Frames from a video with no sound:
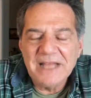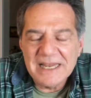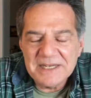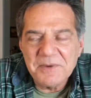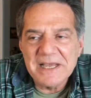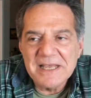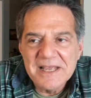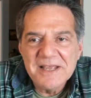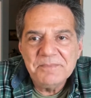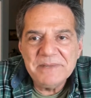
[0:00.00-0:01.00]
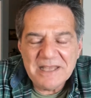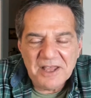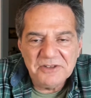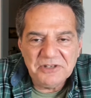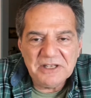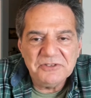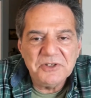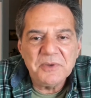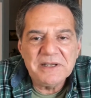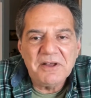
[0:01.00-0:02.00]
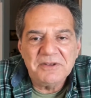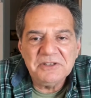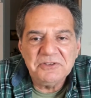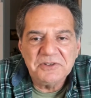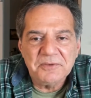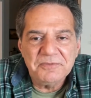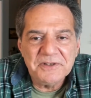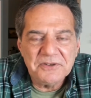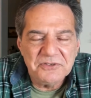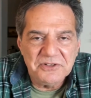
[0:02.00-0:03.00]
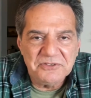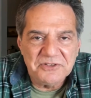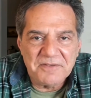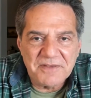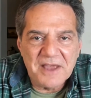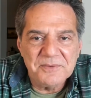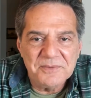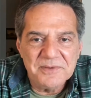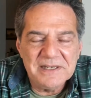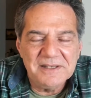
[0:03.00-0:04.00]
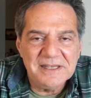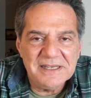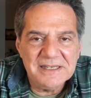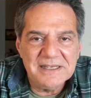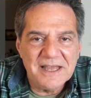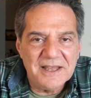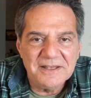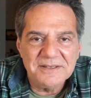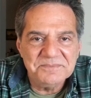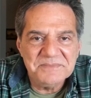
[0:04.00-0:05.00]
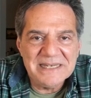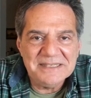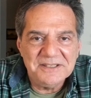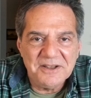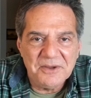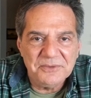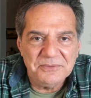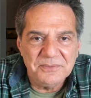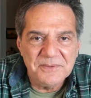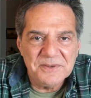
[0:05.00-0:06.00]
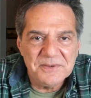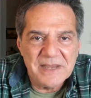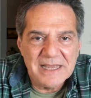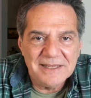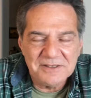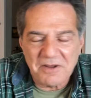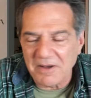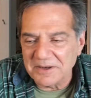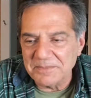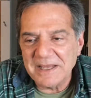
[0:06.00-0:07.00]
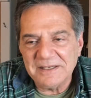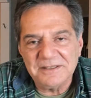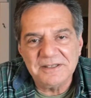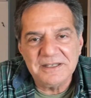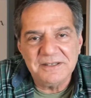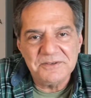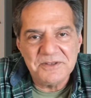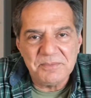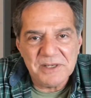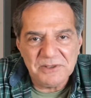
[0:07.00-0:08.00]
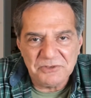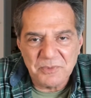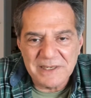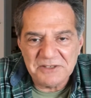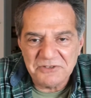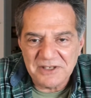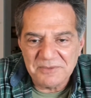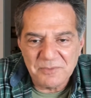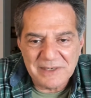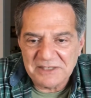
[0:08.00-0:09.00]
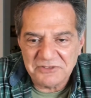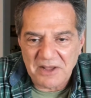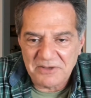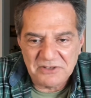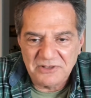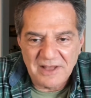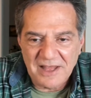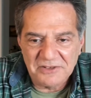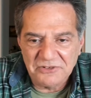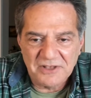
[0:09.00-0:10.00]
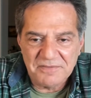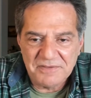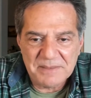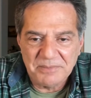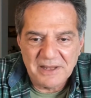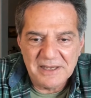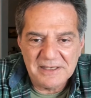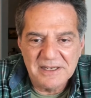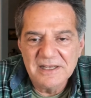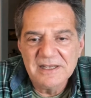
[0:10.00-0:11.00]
Anyway, because he's doing all these little fills and stuff, I really need to go through and automate, the mutes, when it's in, when it's out, because a lot of stuff he played